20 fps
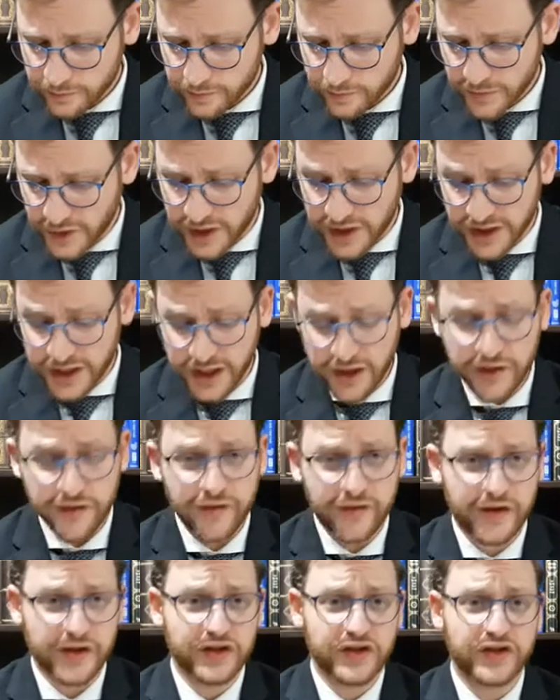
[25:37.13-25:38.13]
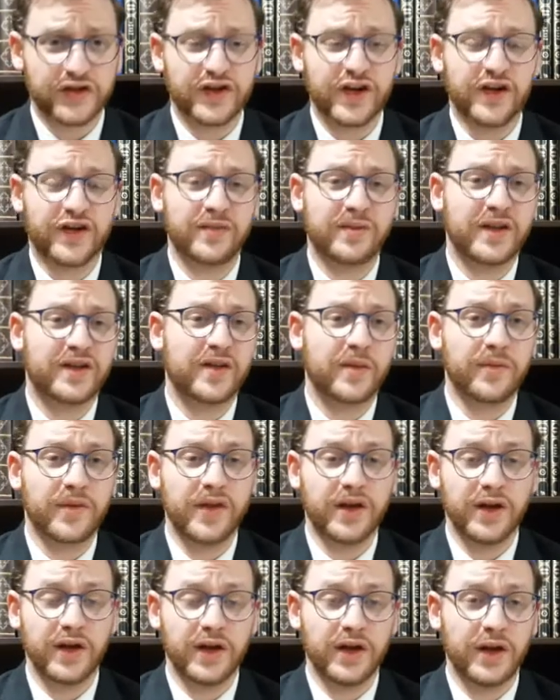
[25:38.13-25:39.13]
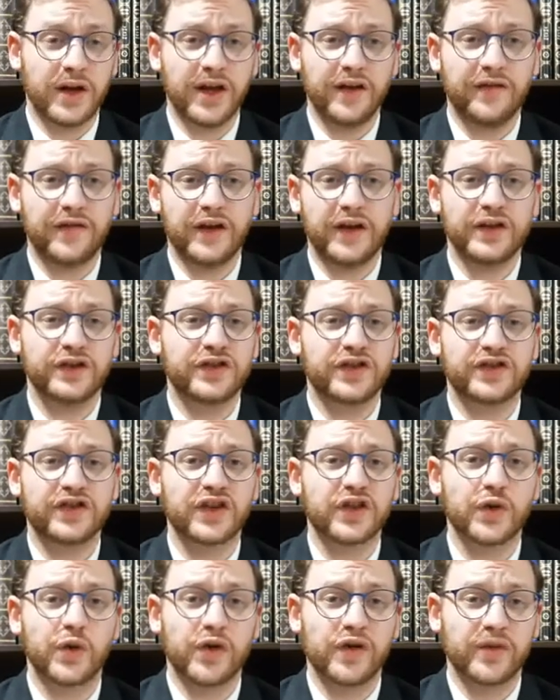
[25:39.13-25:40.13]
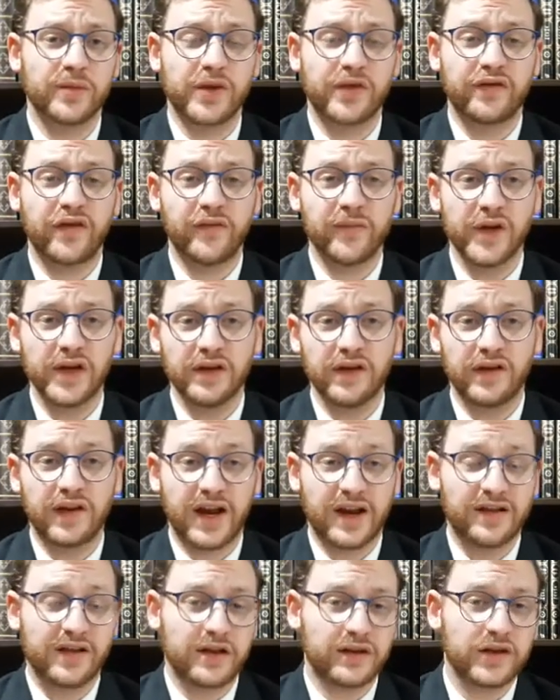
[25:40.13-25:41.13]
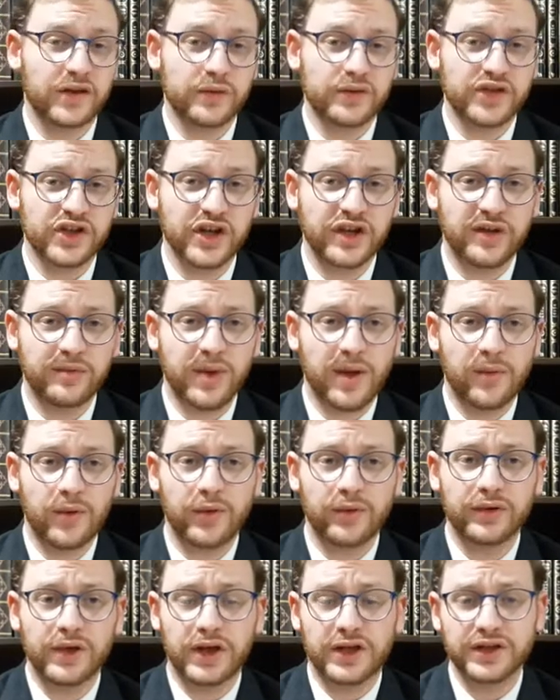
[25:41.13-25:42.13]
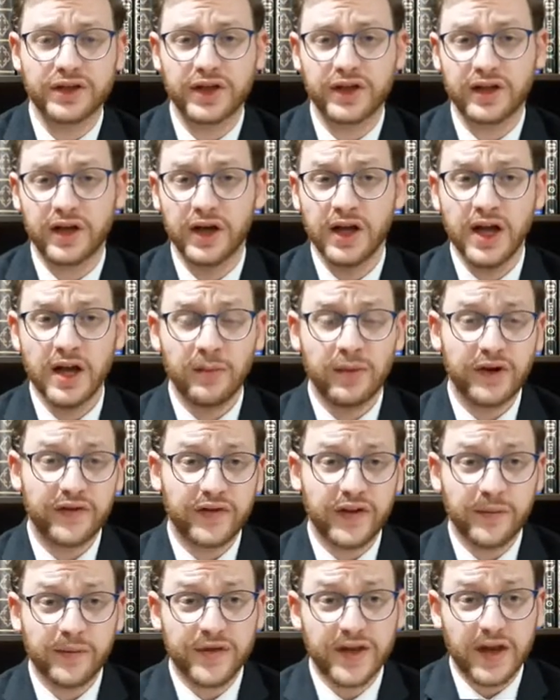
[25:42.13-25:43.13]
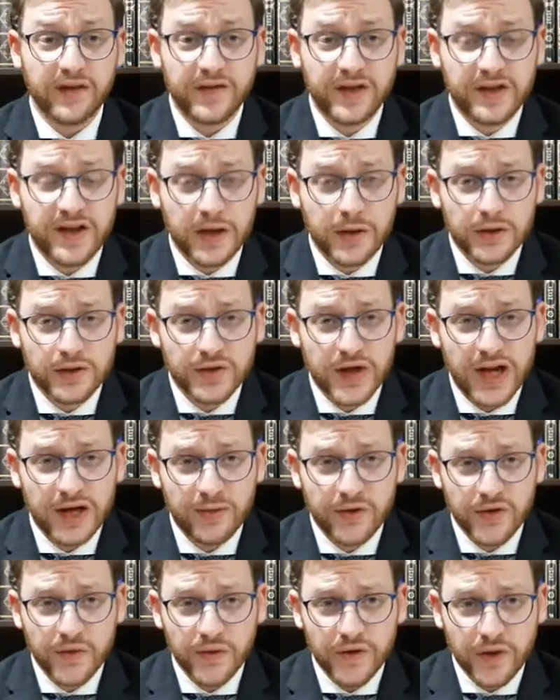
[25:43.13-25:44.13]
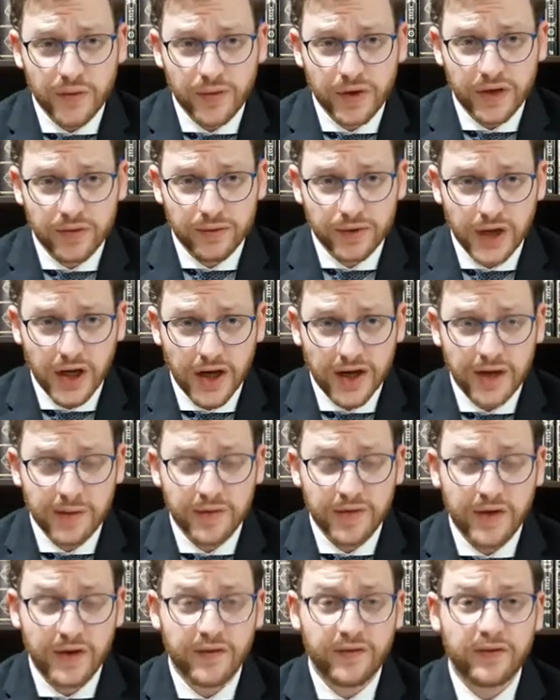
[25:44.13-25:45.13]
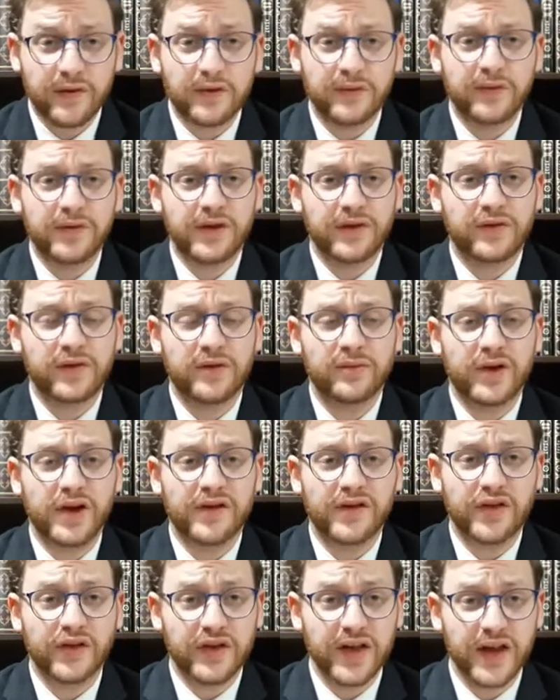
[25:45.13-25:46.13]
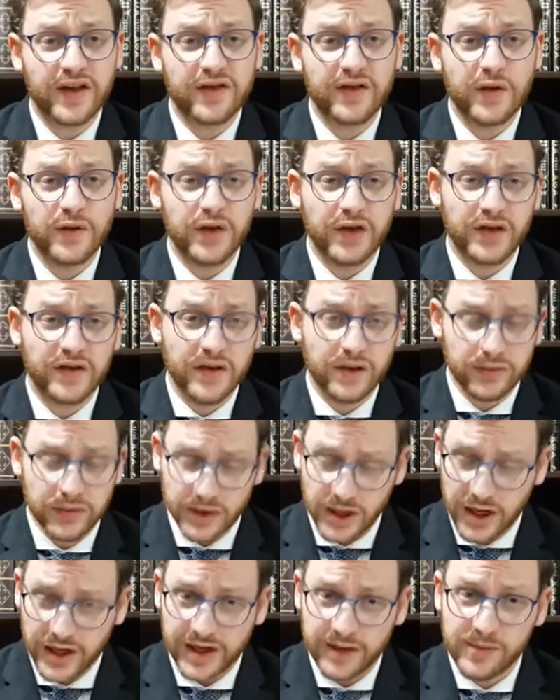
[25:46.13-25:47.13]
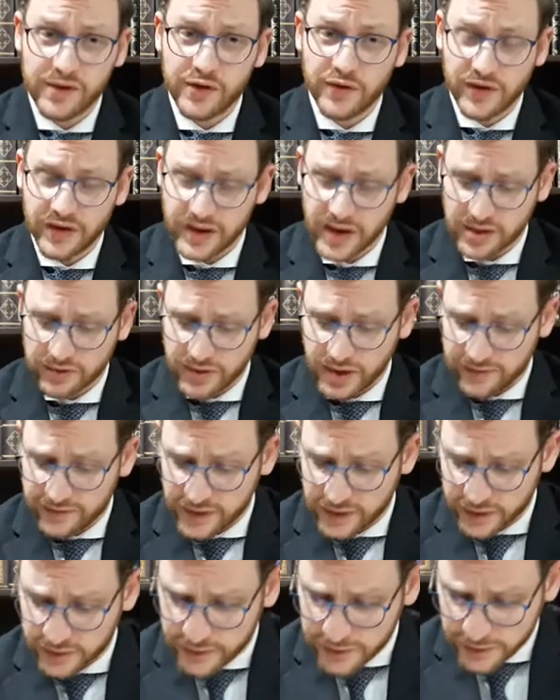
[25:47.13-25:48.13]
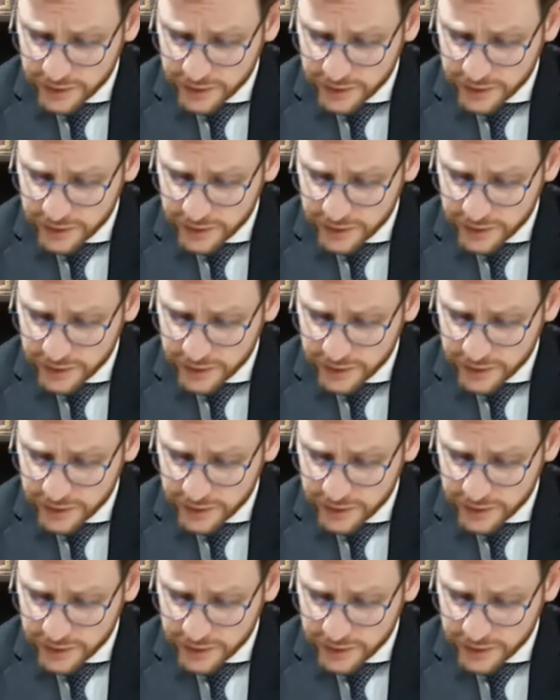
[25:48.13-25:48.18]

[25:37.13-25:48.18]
Meaning, if he just cares about something, if he just ignores the mitzvah of milah, that has nothing to do with shchita, maybe we could rely on shchita. But if he himself eats not kosher animals, who said we can rely on him? Therefore the Brisa says, no, you can still rely on him. And you see like Rava.